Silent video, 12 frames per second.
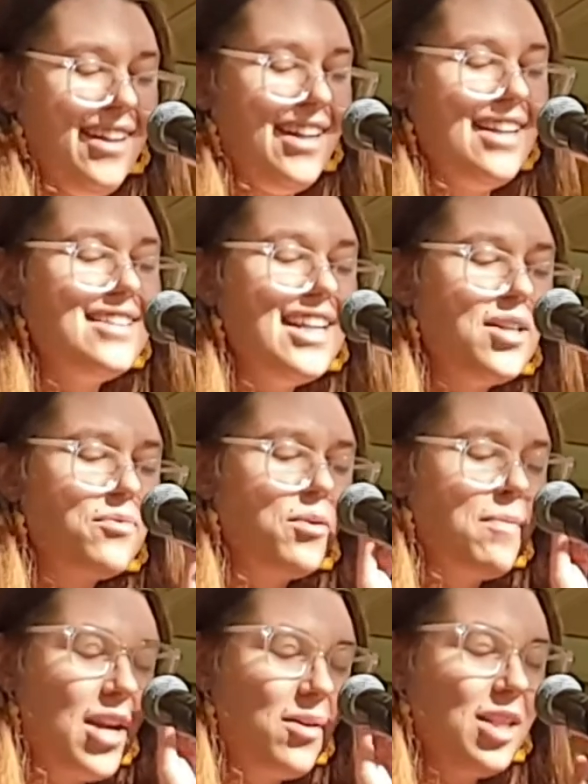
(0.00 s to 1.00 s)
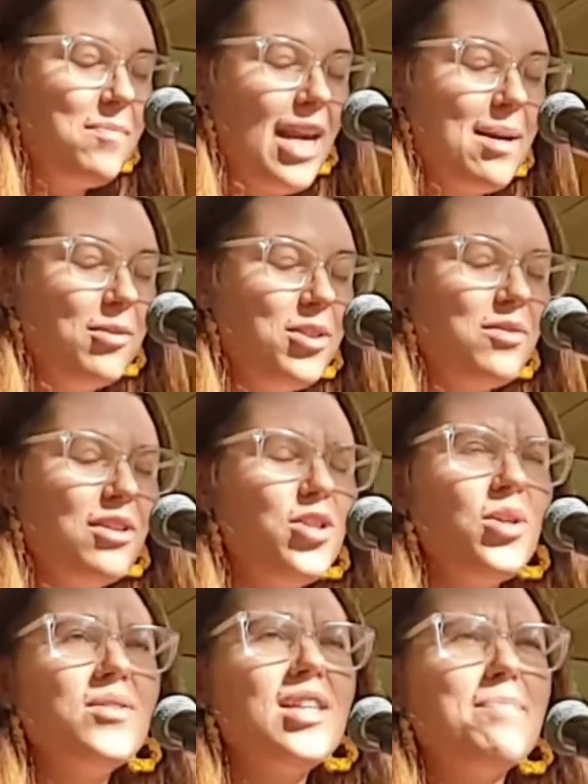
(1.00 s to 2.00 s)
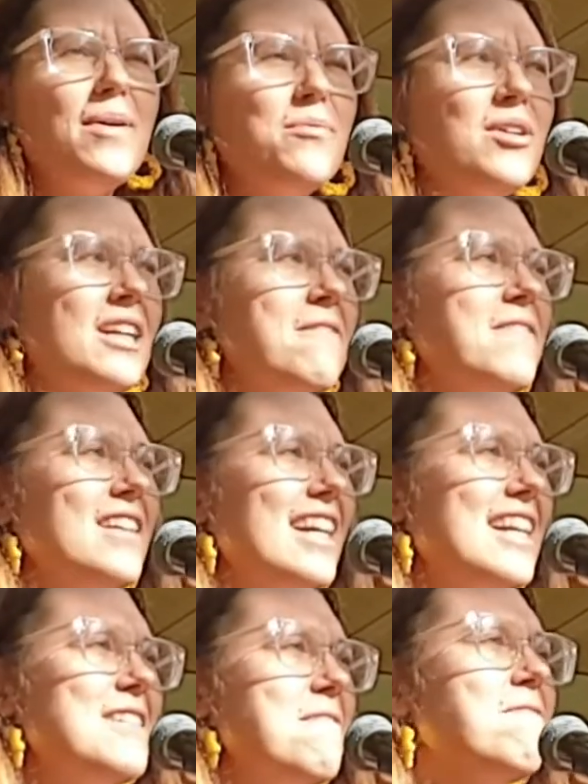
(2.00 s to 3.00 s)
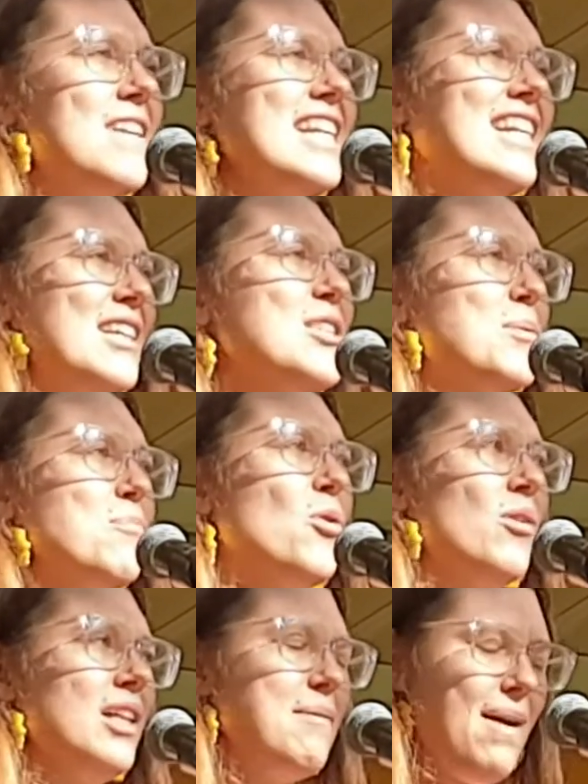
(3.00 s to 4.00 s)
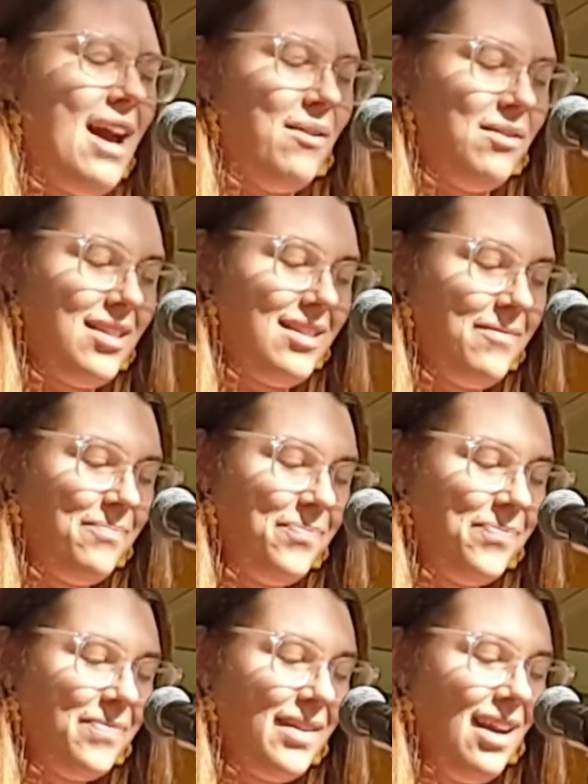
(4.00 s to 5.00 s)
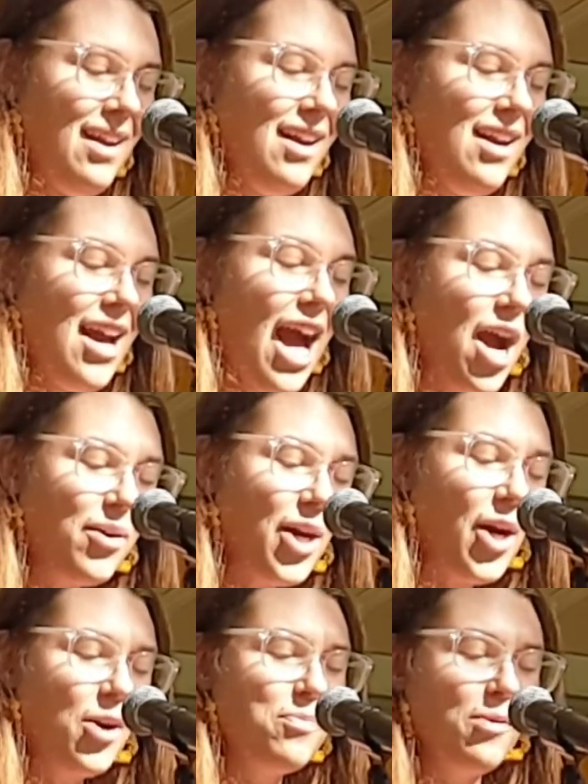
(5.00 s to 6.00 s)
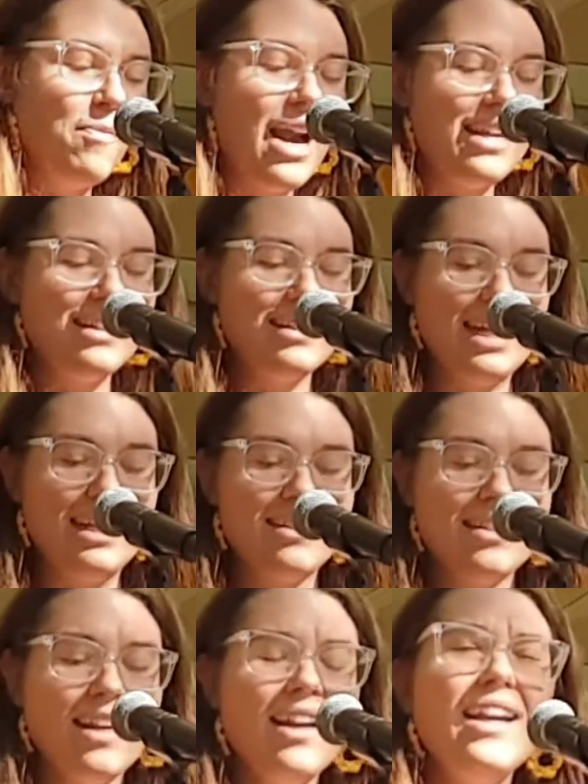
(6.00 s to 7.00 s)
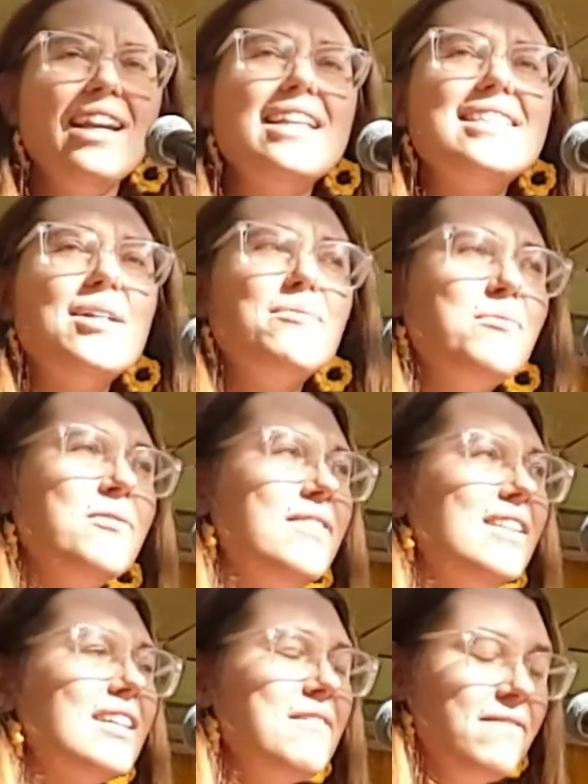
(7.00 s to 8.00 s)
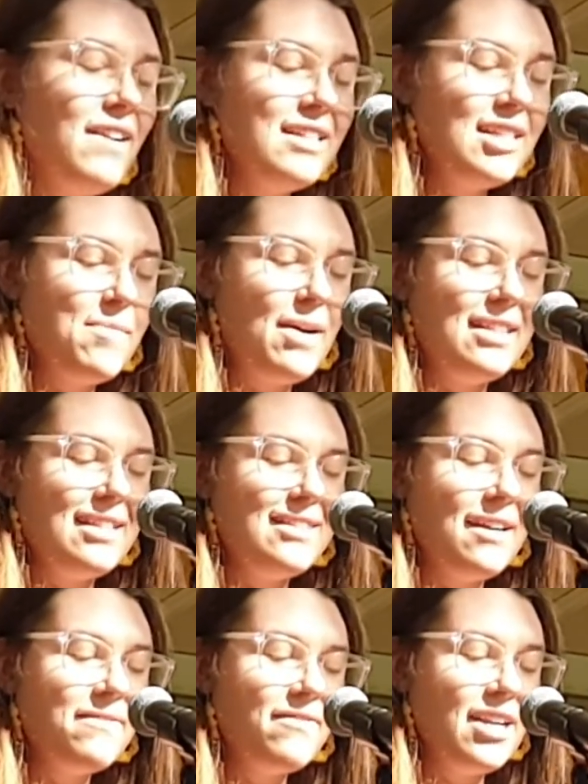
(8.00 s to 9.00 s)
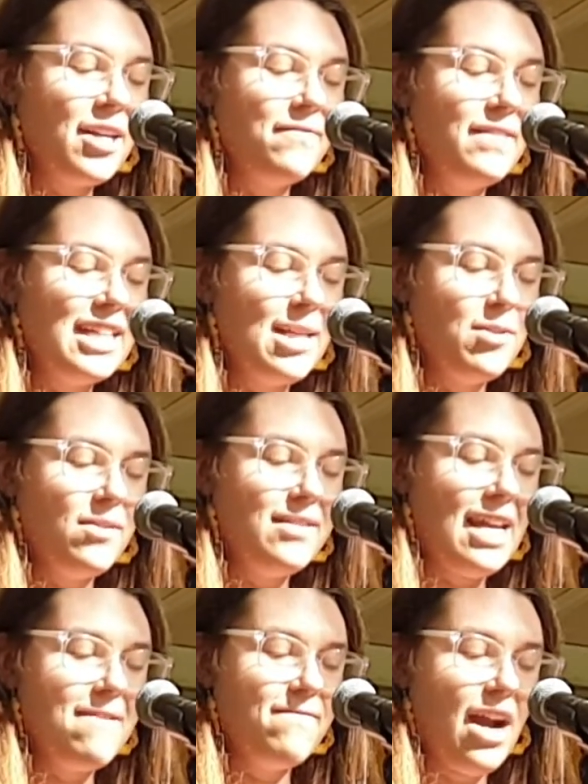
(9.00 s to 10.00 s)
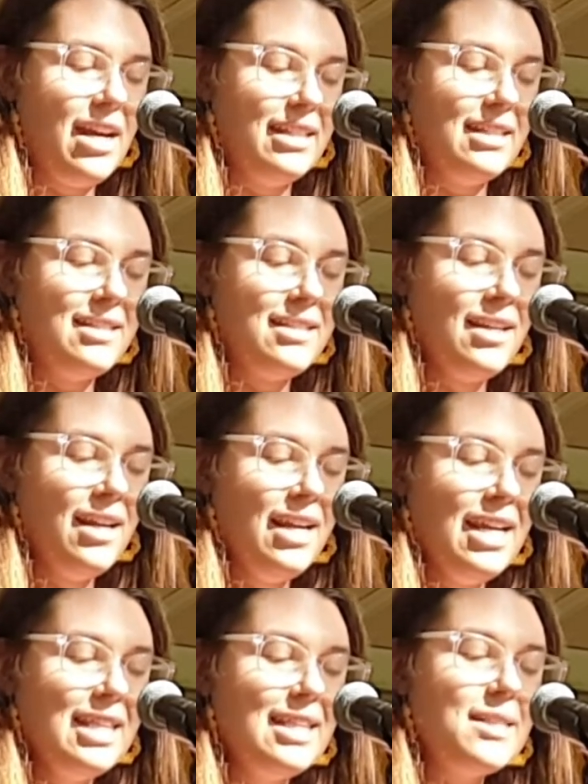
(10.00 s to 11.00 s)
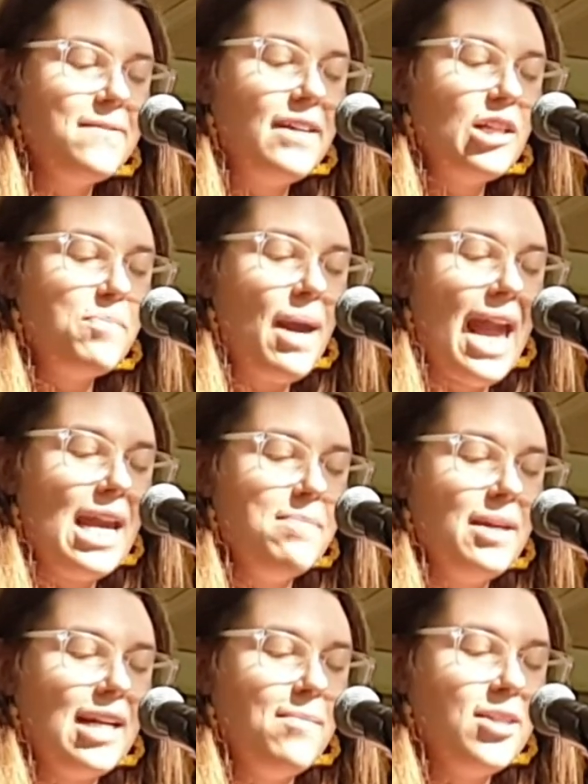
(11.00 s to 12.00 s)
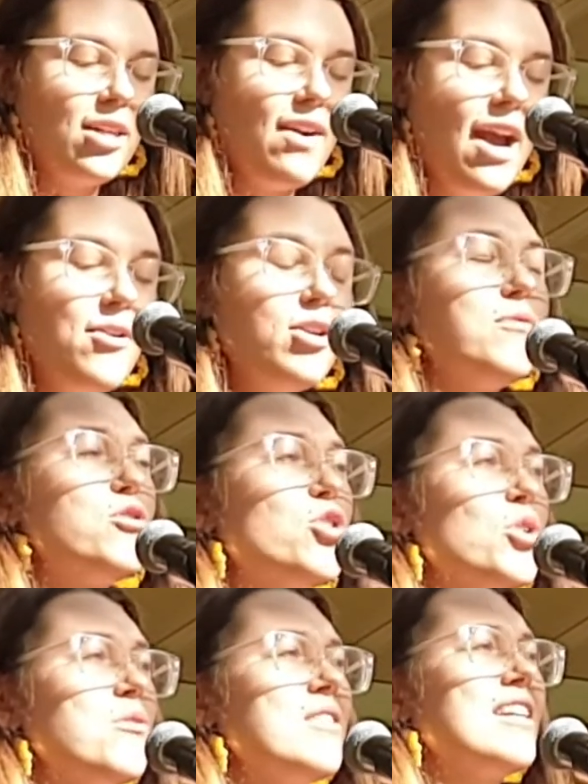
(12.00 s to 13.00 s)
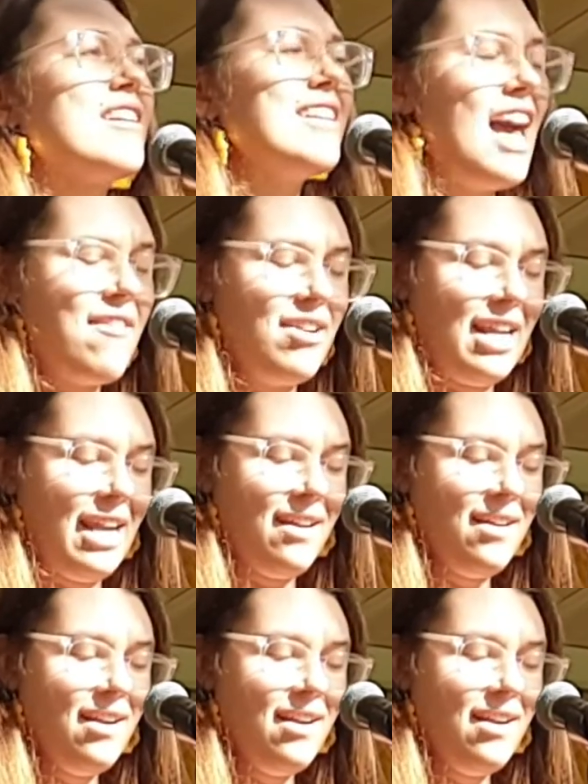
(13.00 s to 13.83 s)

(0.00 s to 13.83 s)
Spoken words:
Indeed, we may only be able to reduce it by what can feel like a defeatingly small amount. Our hope, or mine at least, is that when we feel confronted by the suffering of victims of state violence, this felt pain becomes a ground of truth and clarity